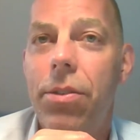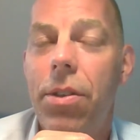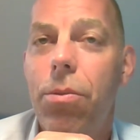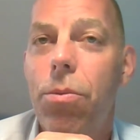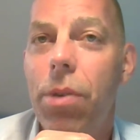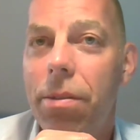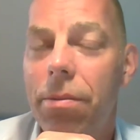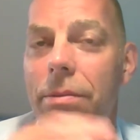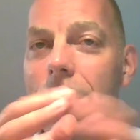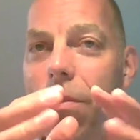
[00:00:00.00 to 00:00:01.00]
you know,
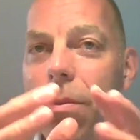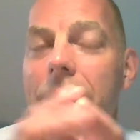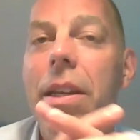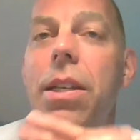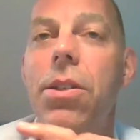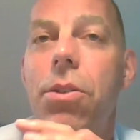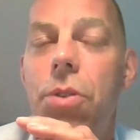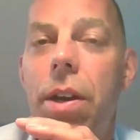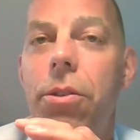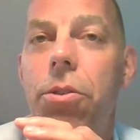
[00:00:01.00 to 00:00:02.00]
what needs they're
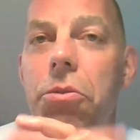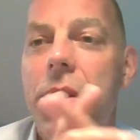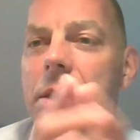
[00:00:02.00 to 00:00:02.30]
trying to address.